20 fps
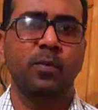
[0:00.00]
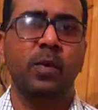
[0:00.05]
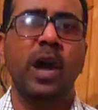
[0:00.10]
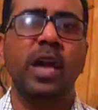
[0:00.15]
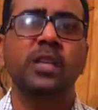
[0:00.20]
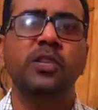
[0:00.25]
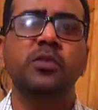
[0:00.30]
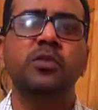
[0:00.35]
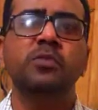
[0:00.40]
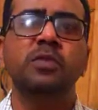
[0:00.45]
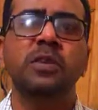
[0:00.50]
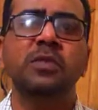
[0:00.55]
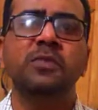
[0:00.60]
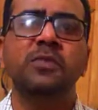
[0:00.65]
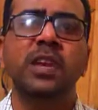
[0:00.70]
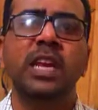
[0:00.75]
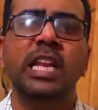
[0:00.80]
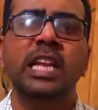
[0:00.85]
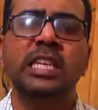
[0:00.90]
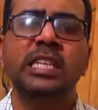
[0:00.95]
Why do we
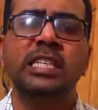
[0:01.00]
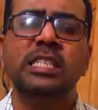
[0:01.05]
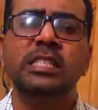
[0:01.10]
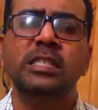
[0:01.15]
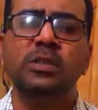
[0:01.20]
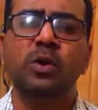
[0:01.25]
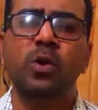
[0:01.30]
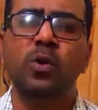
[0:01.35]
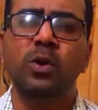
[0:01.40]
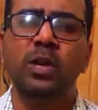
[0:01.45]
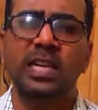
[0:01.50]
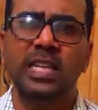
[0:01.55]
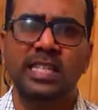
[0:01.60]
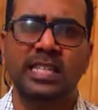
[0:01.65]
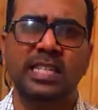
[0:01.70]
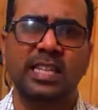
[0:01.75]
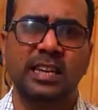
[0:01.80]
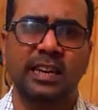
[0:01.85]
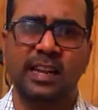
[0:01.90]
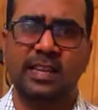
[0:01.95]
feel it is so
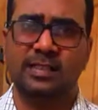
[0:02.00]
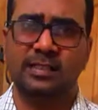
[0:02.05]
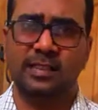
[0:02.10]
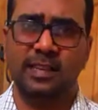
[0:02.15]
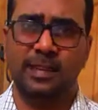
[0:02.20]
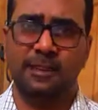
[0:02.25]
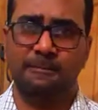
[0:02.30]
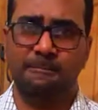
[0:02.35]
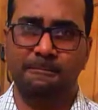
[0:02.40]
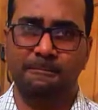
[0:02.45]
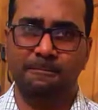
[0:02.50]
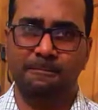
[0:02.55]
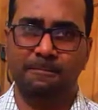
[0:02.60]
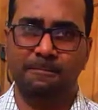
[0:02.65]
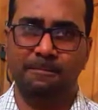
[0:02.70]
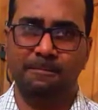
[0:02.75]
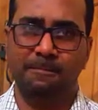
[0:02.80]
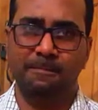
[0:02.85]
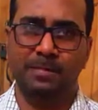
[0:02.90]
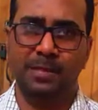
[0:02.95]
disgracing?
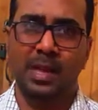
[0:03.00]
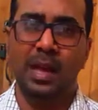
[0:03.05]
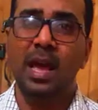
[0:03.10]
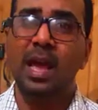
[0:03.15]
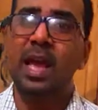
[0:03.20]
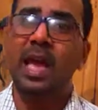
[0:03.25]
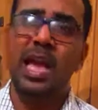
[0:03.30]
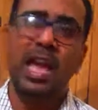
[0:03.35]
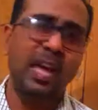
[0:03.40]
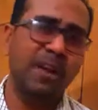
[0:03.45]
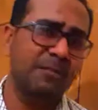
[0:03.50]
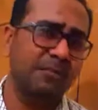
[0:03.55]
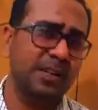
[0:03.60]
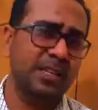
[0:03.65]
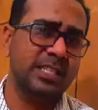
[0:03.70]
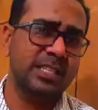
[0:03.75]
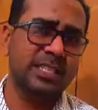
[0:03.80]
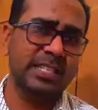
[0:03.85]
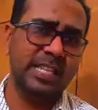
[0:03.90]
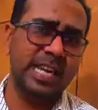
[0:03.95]
If
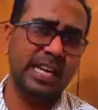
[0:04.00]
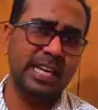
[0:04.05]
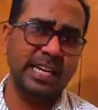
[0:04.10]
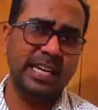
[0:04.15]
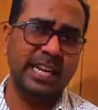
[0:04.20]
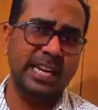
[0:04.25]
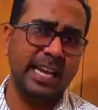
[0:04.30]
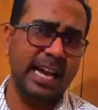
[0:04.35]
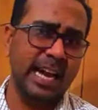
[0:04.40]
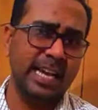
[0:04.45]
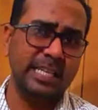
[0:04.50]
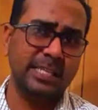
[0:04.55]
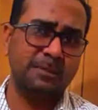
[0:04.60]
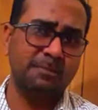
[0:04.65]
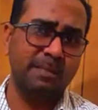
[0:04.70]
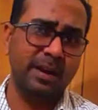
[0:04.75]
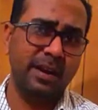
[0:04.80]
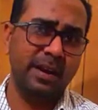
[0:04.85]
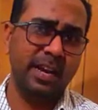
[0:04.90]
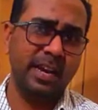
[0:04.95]
a son
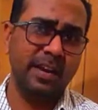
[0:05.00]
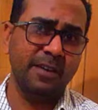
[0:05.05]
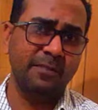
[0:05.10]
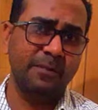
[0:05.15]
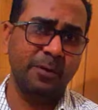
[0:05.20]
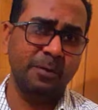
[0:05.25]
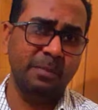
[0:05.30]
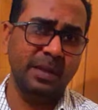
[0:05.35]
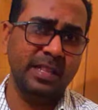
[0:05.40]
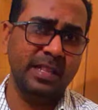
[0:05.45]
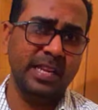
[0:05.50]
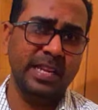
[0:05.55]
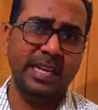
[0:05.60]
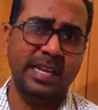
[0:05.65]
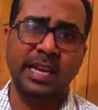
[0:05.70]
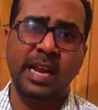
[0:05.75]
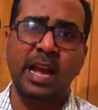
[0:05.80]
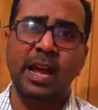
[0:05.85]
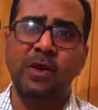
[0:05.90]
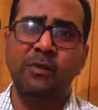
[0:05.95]
denies marrying a woman
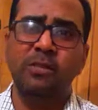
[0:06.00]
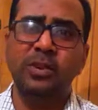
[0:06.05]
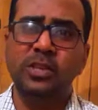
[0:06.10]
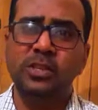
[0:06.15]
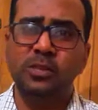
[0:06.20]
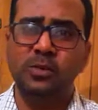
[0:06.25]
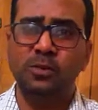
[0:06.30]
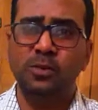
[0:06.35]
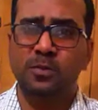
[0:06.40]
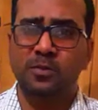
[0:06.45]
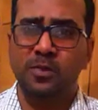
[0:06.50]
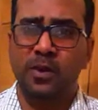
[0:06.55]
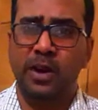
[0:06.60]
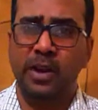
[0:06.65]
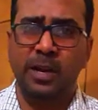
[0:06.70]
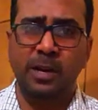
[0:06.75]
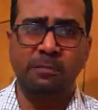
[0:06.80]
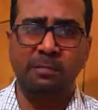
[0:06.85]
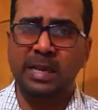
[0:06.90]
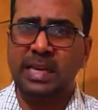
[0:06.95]
that we choose
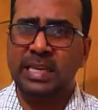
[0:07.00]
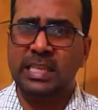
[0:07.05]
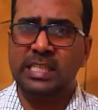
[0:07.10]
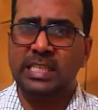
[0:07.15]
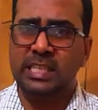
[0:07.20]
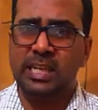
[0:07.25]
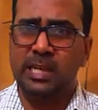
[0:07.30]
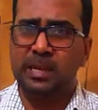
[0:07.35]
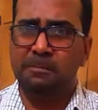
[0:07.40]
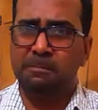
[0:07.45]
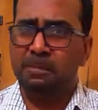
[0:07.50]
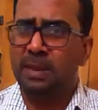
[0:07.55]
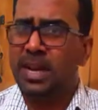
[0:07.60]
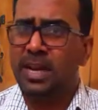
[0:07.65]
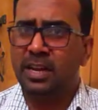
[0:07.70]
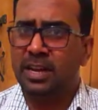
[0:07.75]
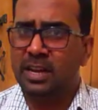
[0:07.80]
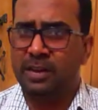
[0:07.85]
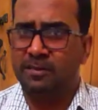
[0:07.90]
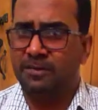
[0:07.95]
for him, it is not a
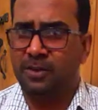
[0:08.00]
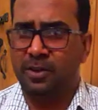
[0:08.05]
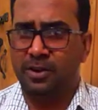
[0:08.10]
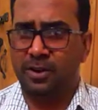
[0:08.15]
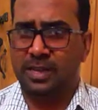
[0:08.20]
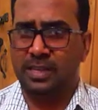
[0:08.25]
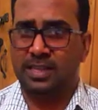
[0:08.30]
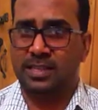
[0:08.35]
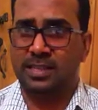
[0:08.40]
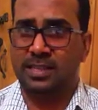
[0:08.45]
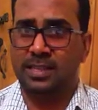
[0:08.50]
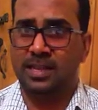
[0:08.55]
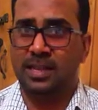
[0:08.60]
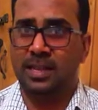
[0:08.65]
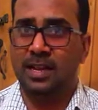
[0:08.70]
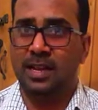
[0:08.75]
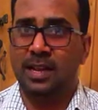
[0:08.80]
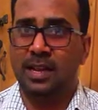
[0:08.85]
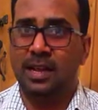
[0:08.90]
big deal for us.